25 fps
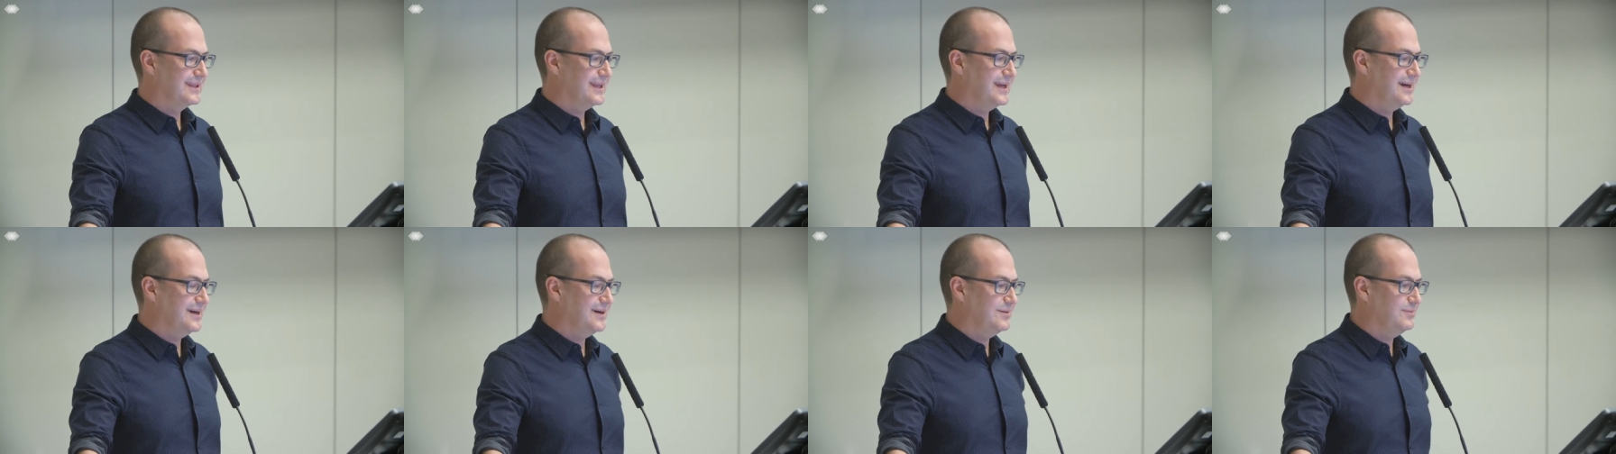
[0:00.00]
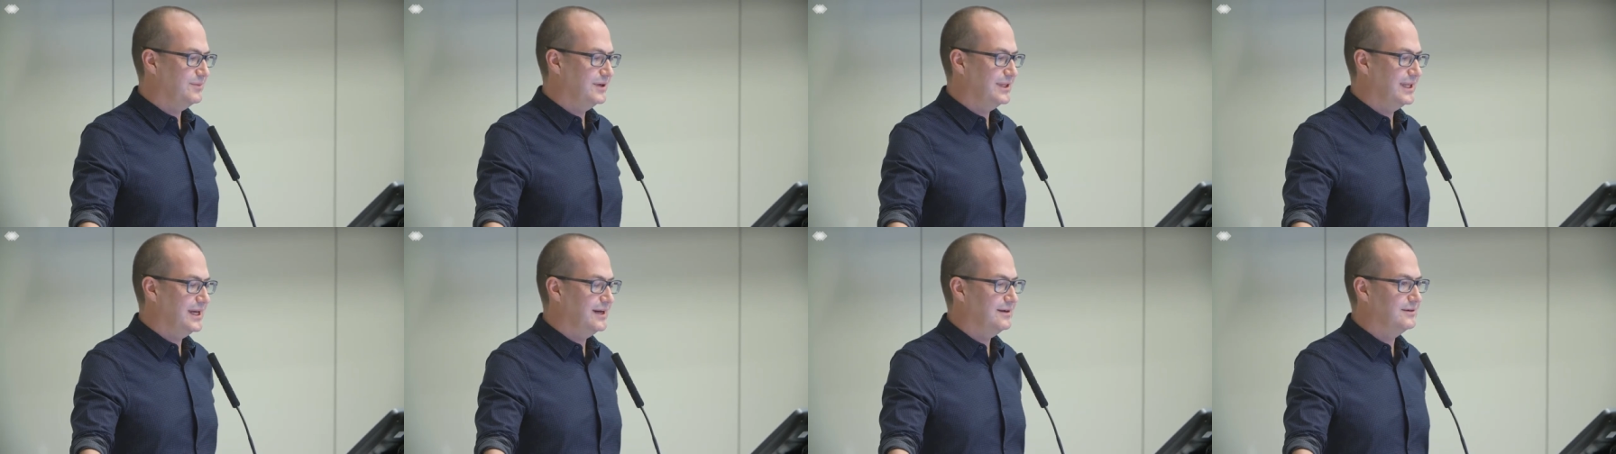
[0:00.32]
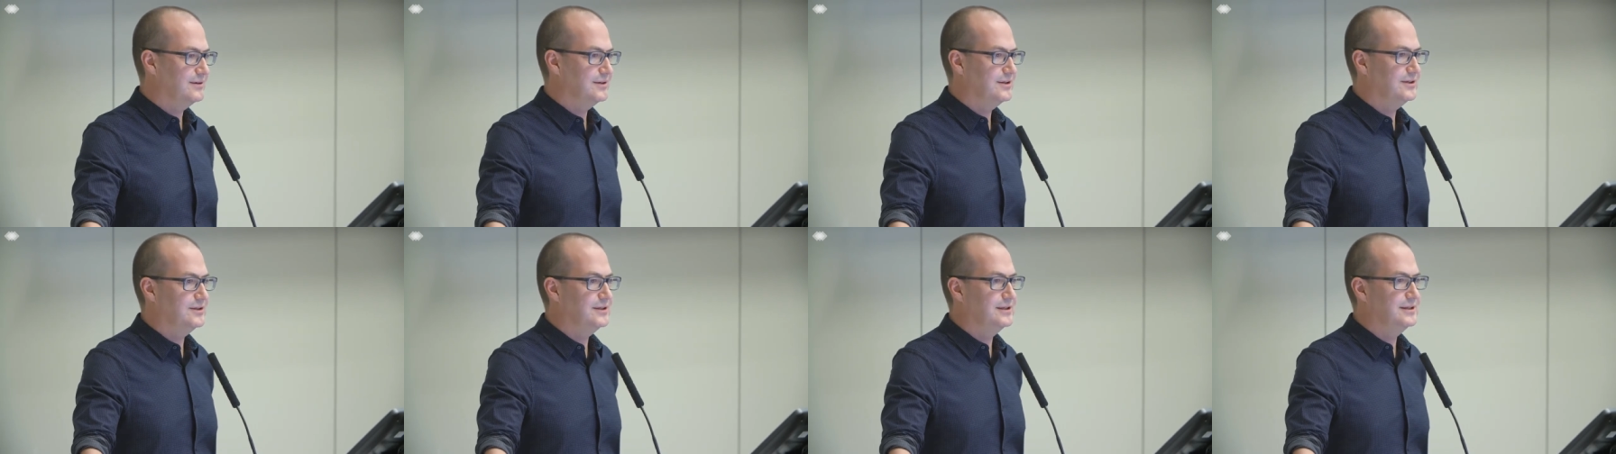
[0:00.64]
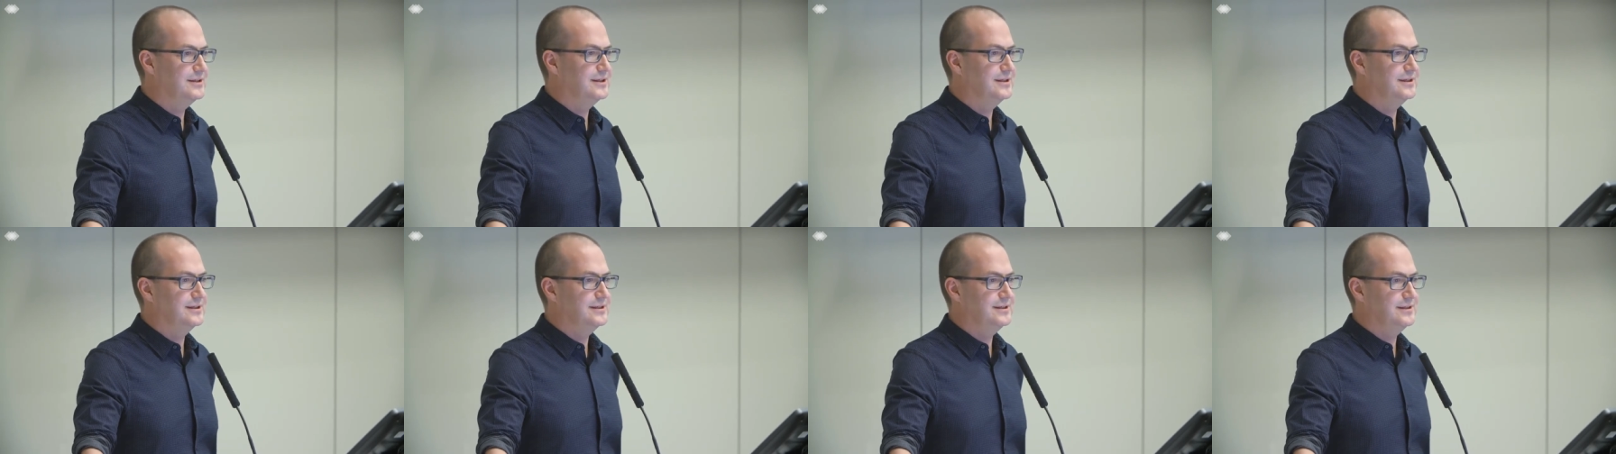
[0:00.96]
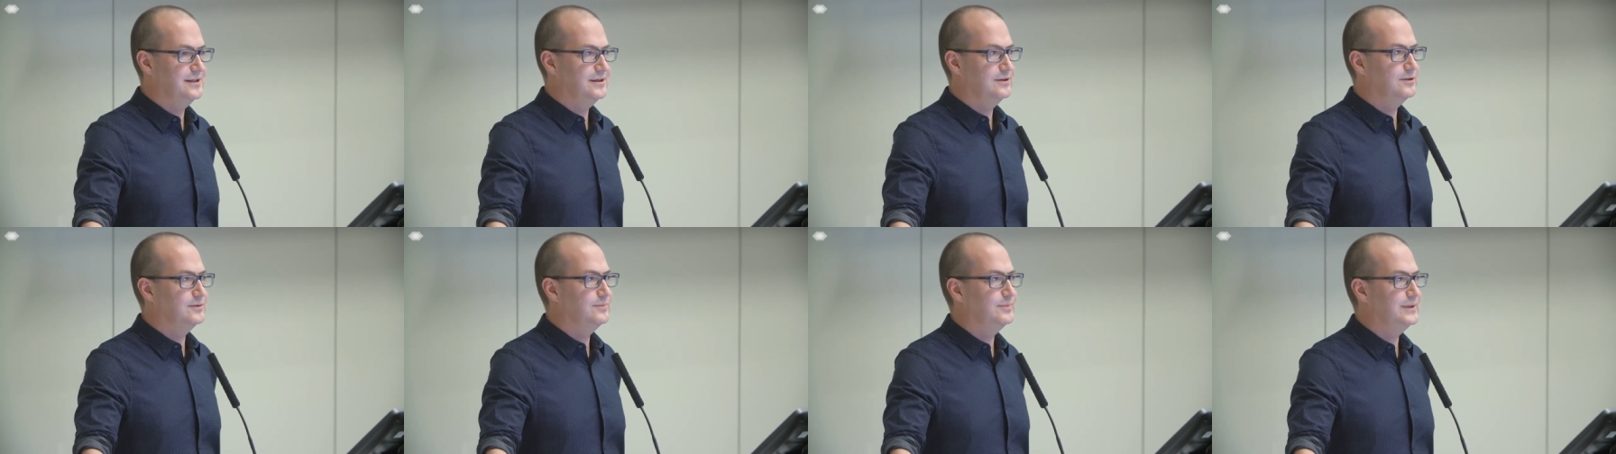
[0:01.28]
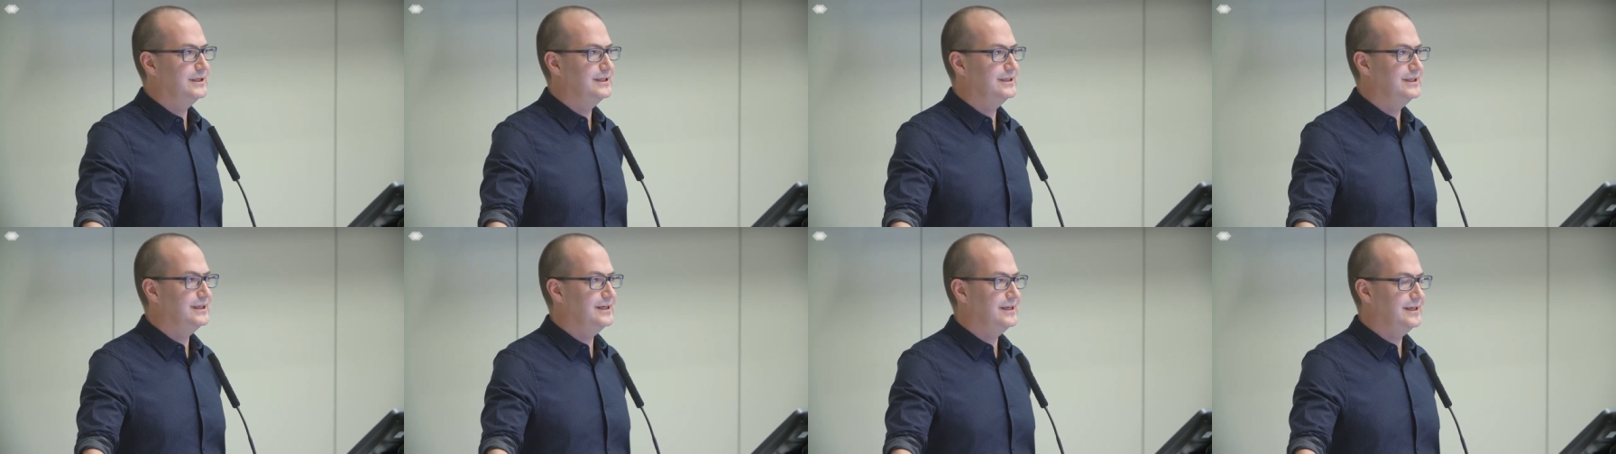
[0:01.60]
Um, without good
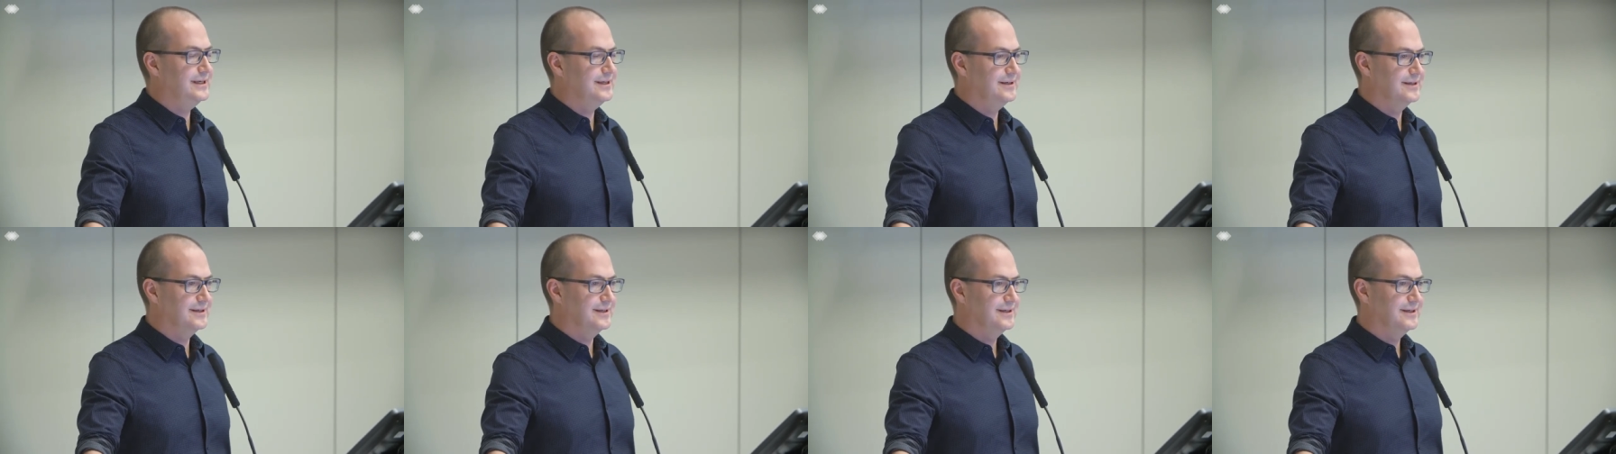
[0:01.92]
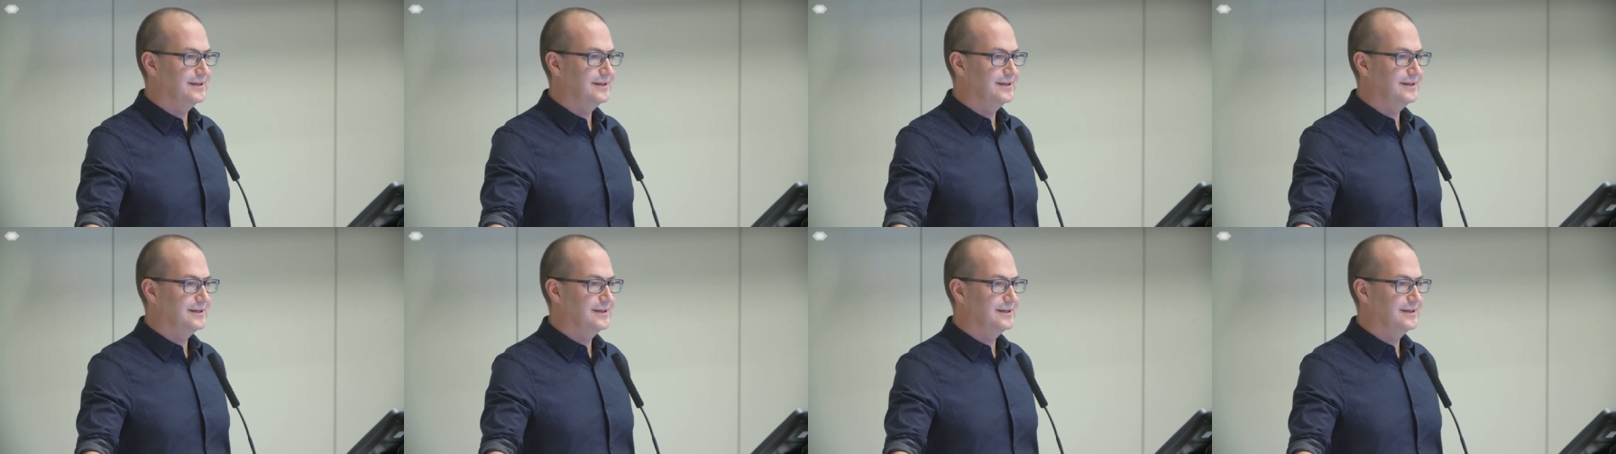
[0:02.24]
COPD